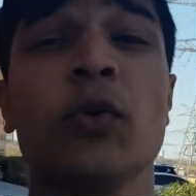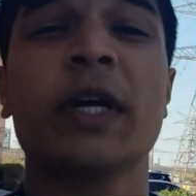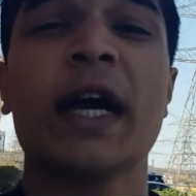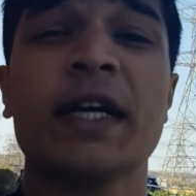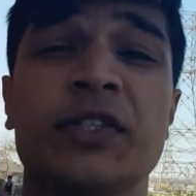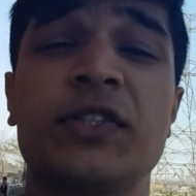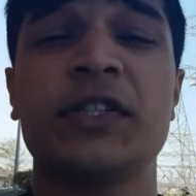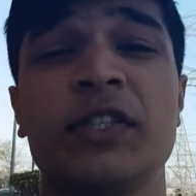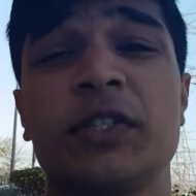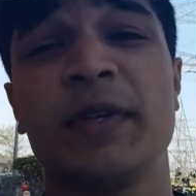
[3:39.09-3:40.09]
guys,
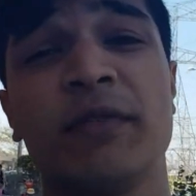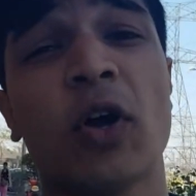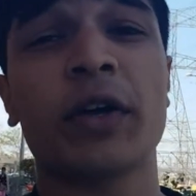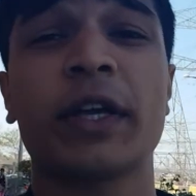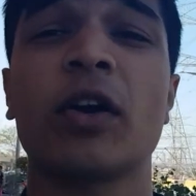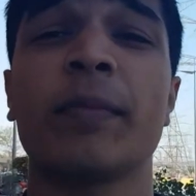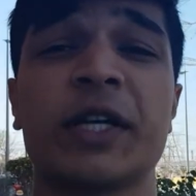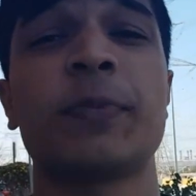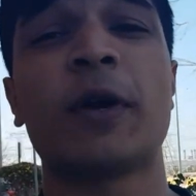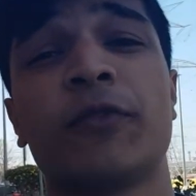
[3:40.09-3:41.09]
this is me vlogging on my
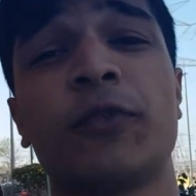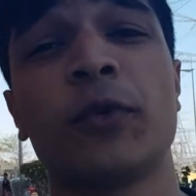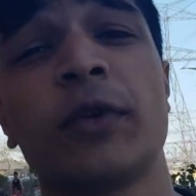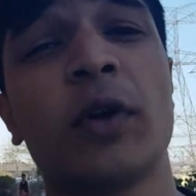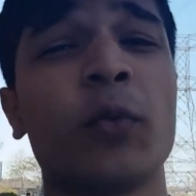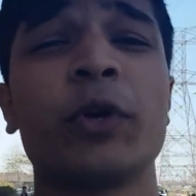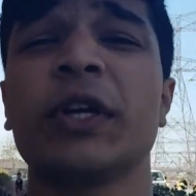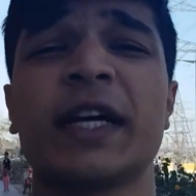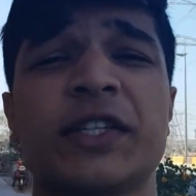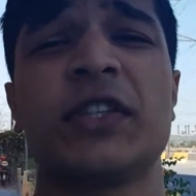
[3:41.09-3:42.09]
smartphone. What do you
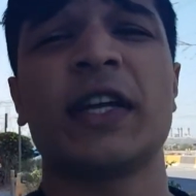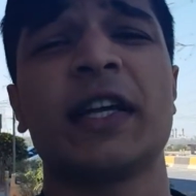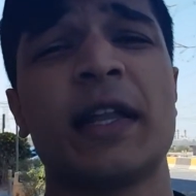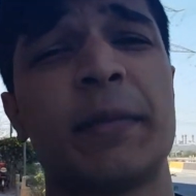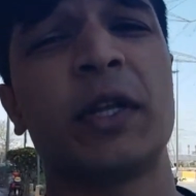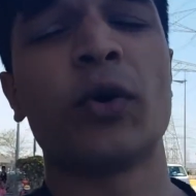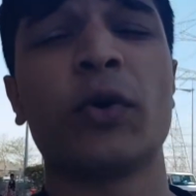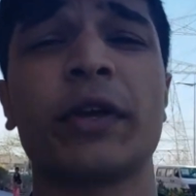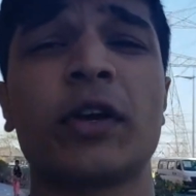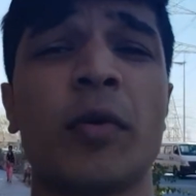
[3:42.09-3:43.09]
guys think? Let me know
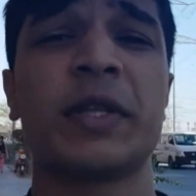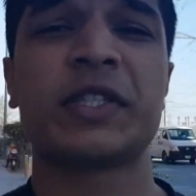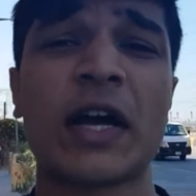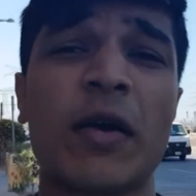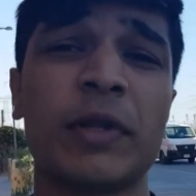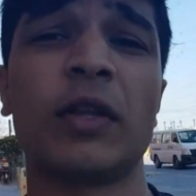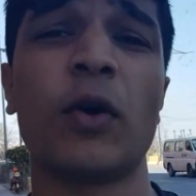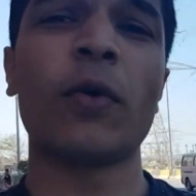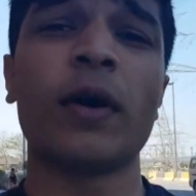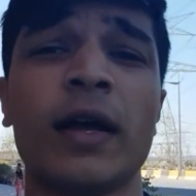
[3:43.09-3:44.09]
in the comments down below.